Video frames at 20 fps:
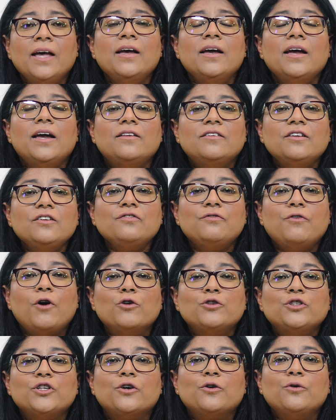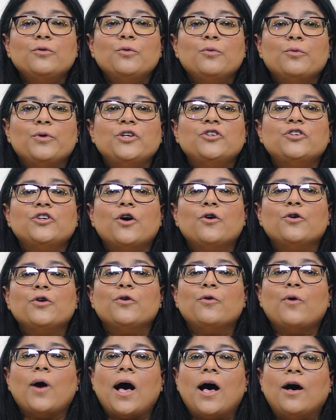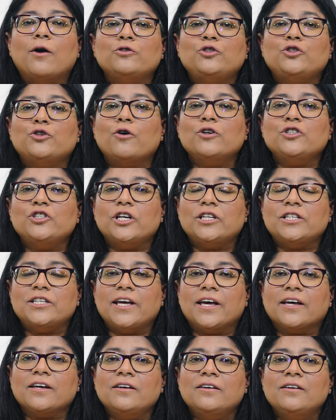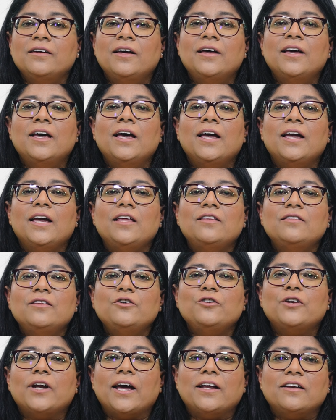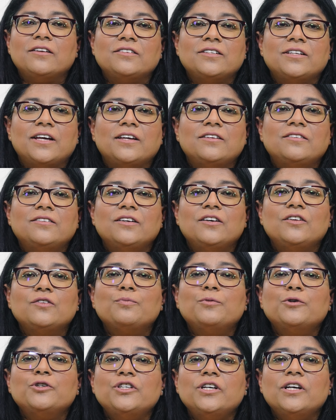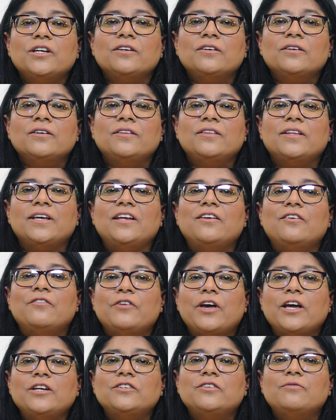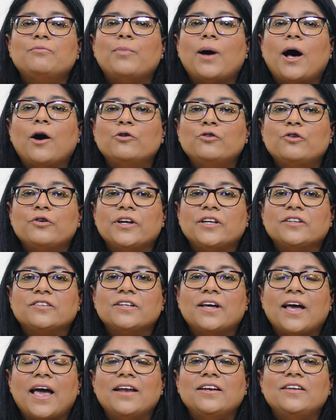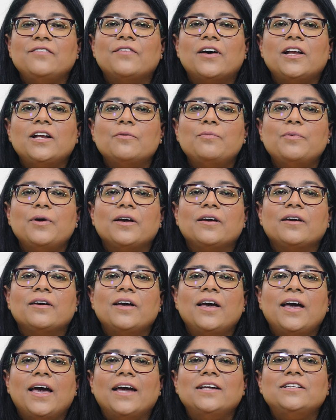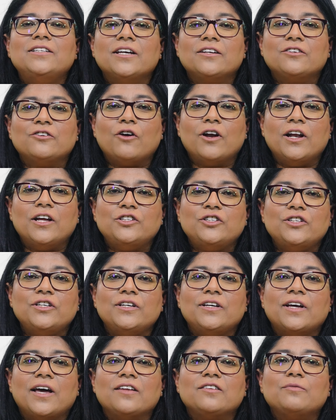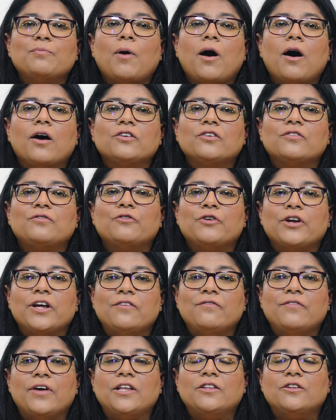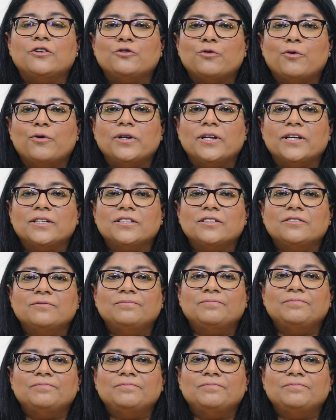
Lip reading: In this photo, we show you how Georgia Tech in the United States is pushing the innovative boundaries and developing a technology as part of Reinvent the Toilet.